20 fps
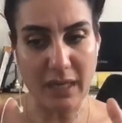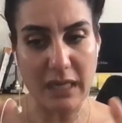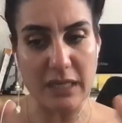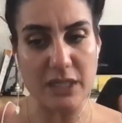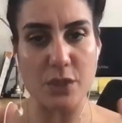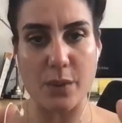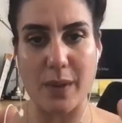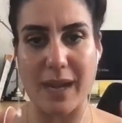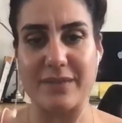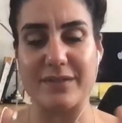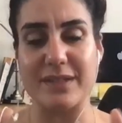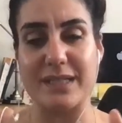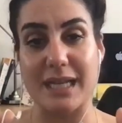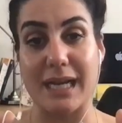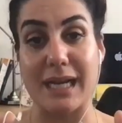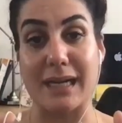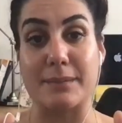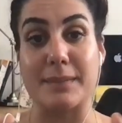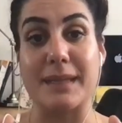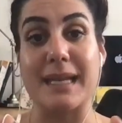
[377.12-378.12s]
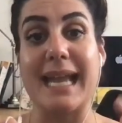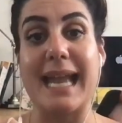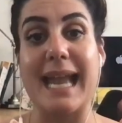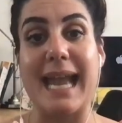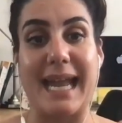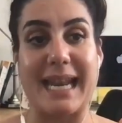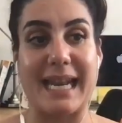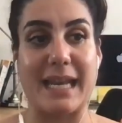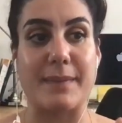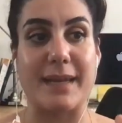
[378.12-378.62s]
So I have a tub,
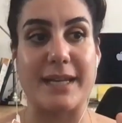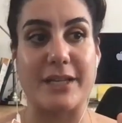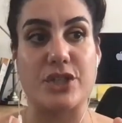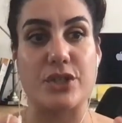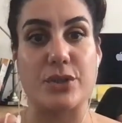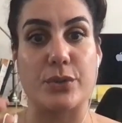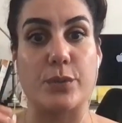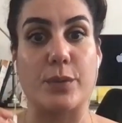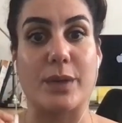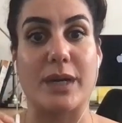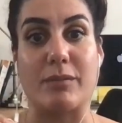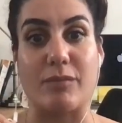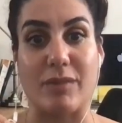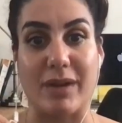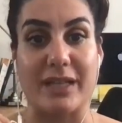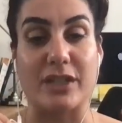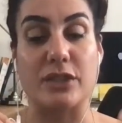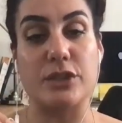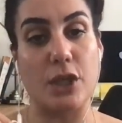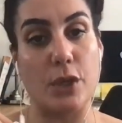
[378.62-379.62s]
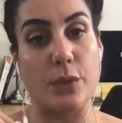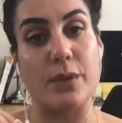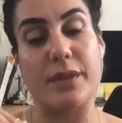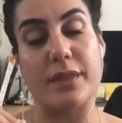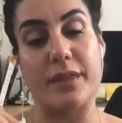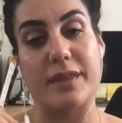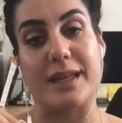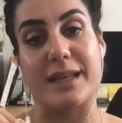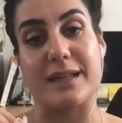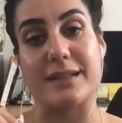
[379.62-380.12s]
and I make sure when I'm running low on
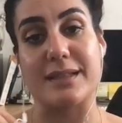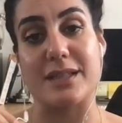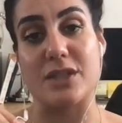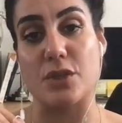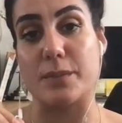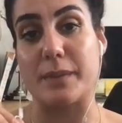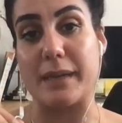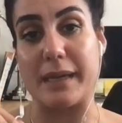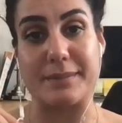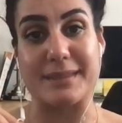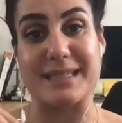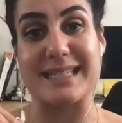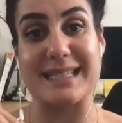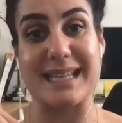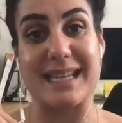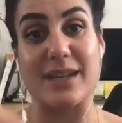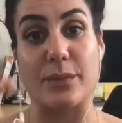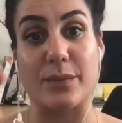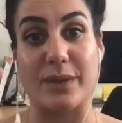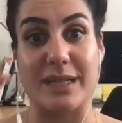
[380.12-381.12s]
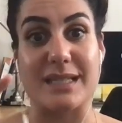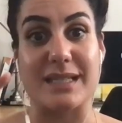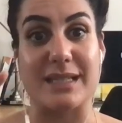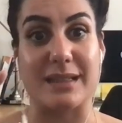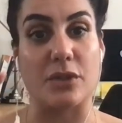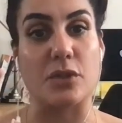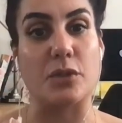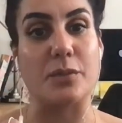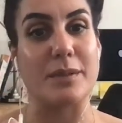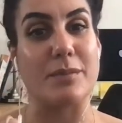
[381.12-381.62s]
things, and you'll be able to see it when it's a
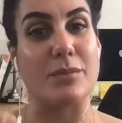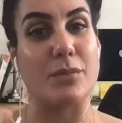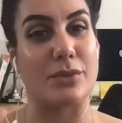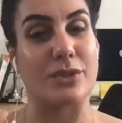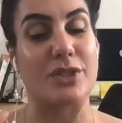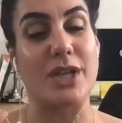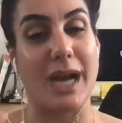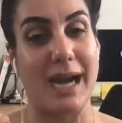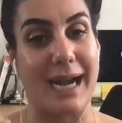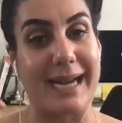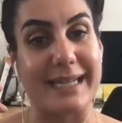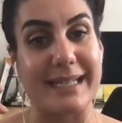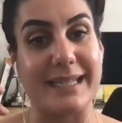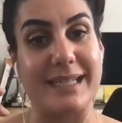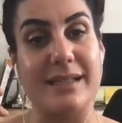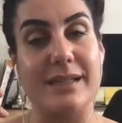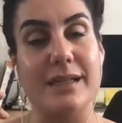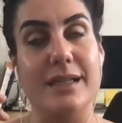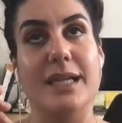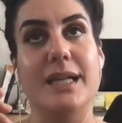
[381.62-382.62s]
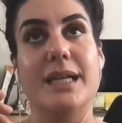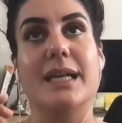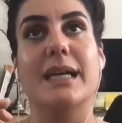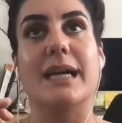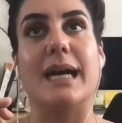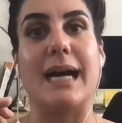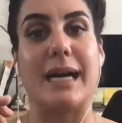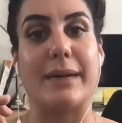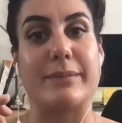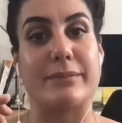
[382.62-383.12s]
little bit more tidy,
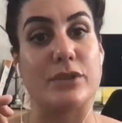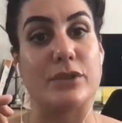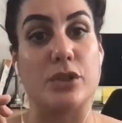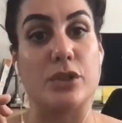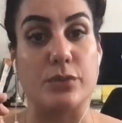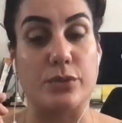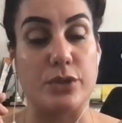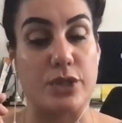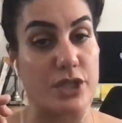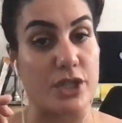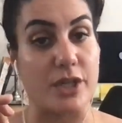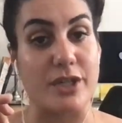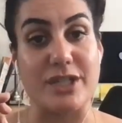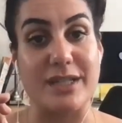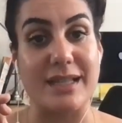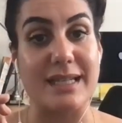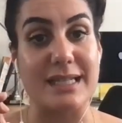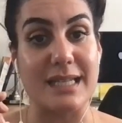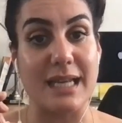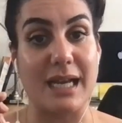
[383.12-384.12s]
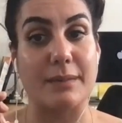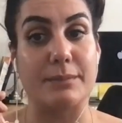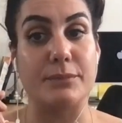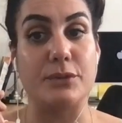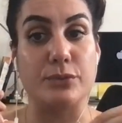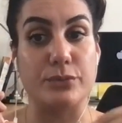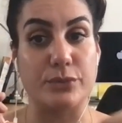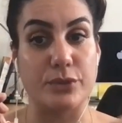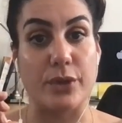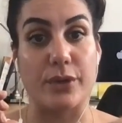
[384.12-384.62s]
you'll just go into that tub.
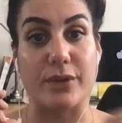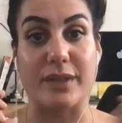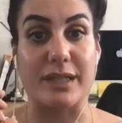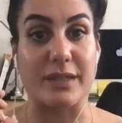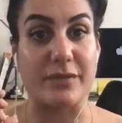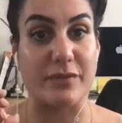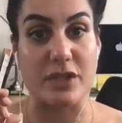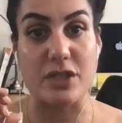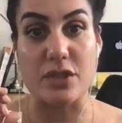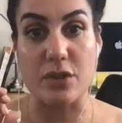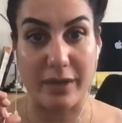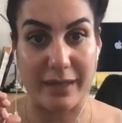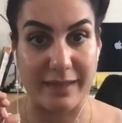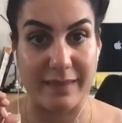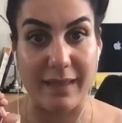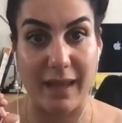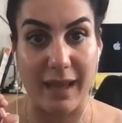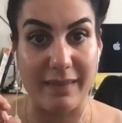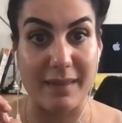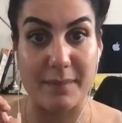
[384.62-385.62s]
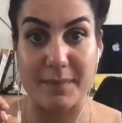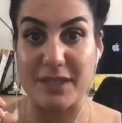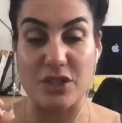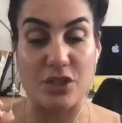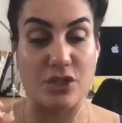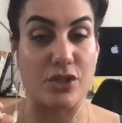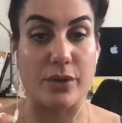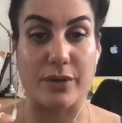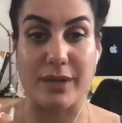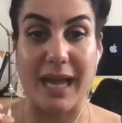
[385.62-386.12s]
You'll know that if it's not in there, that means you
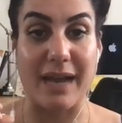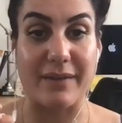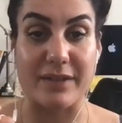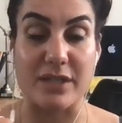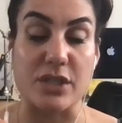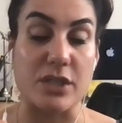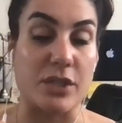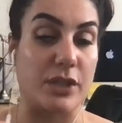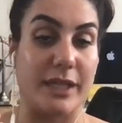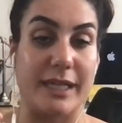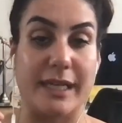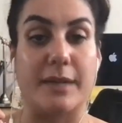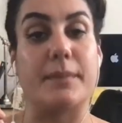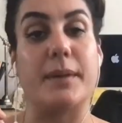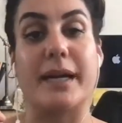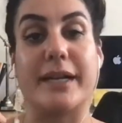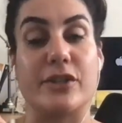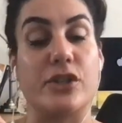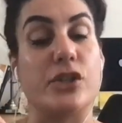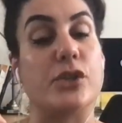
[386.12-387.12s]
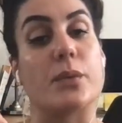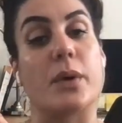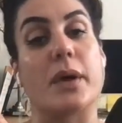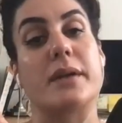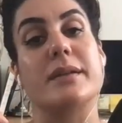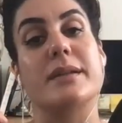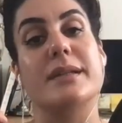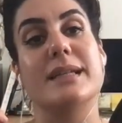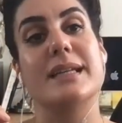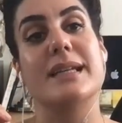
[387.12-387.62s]
don't have it. So you need to buy a new
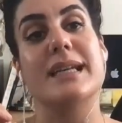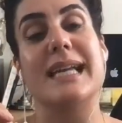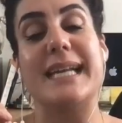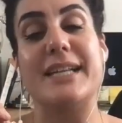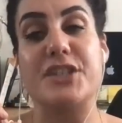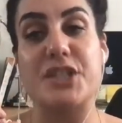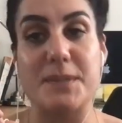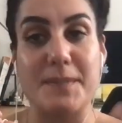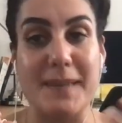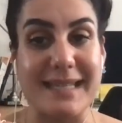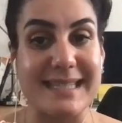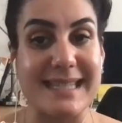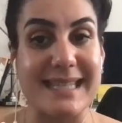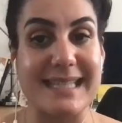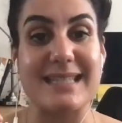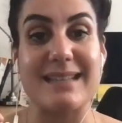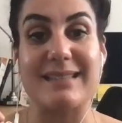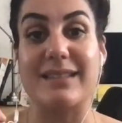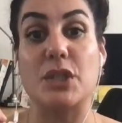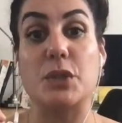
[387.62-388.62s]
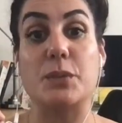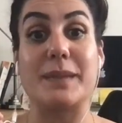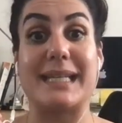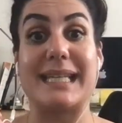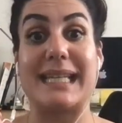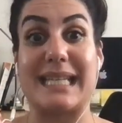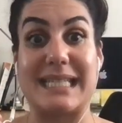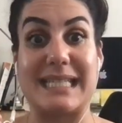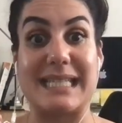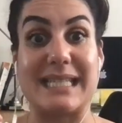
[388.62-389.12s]
one. It just makes things a little bit
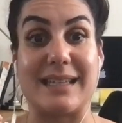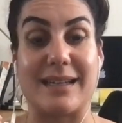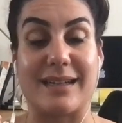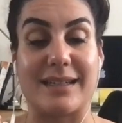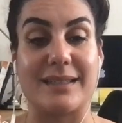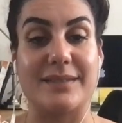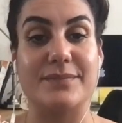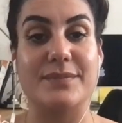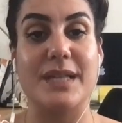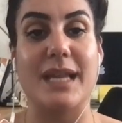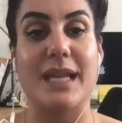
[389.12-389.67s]
easier.